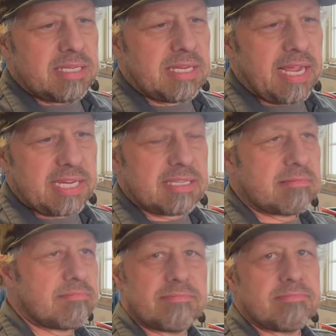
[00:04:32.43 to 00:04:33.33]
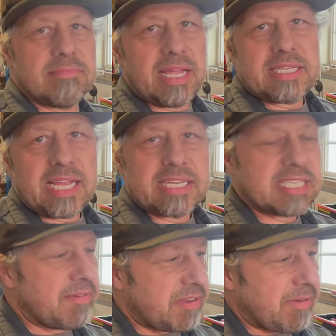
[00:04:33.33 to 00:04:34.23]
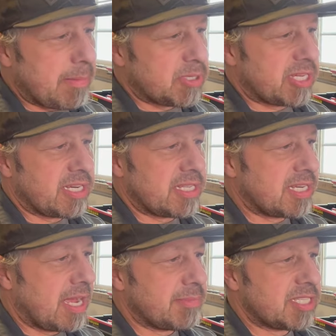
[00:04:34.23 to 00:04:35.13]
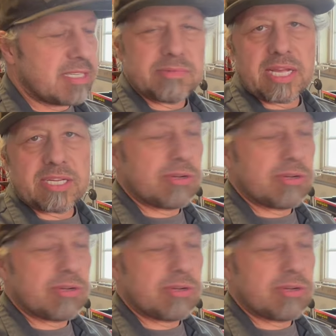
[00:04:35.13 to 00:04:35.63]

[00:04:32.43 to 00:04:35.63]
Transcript: takes 75% of the time, it seems like.